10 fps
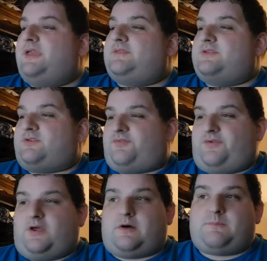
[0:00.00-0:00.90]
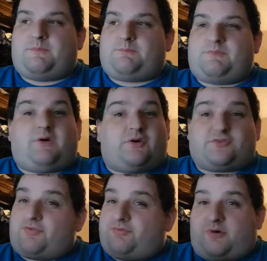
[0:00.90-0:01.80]
in this film.
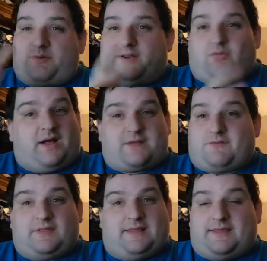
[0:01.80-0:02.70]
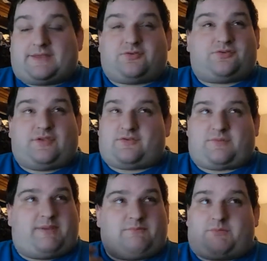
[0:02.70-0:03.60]
Also throw in a lot of
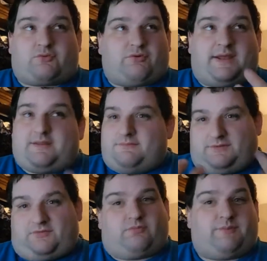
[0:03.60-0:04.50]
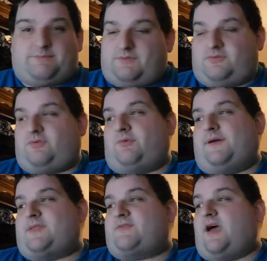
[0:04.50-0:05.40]
Exorcist. I mean, we were trying to... This is still
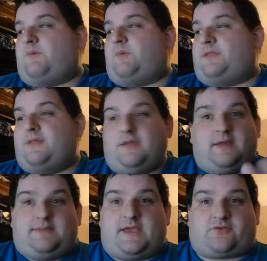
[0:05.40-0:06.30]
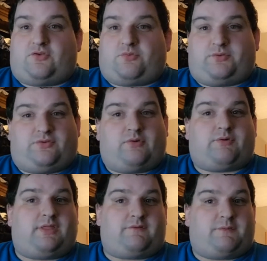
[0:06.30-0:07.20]
around the time when The Exorcist was still
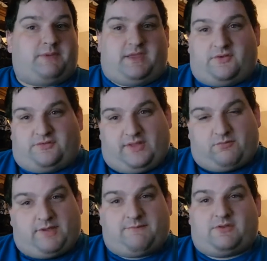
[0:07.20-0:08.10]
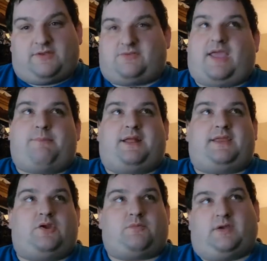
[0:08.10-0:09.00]
relevant because the re-release came out
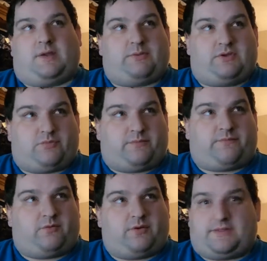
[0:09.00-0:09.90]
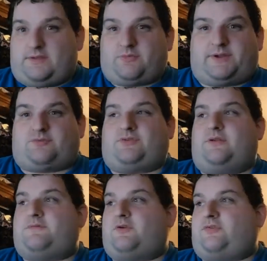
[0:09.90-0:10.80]
a couple of years before, the director's
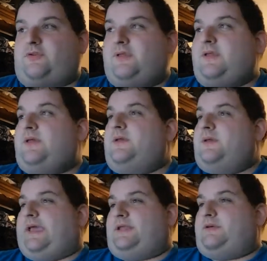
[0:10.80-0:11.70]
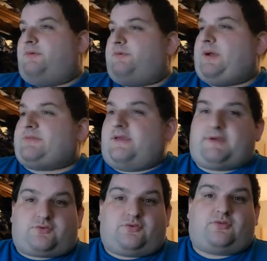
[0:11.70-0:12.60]
cut version, and we were about to have
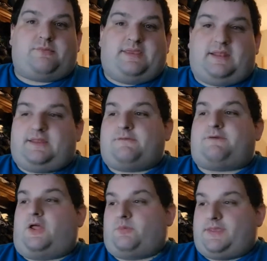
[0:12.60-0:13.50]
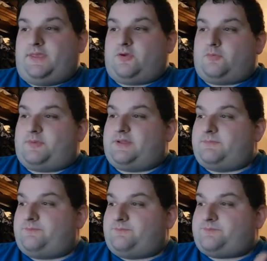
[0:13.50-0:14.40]
Exorcist the beginning the following year. But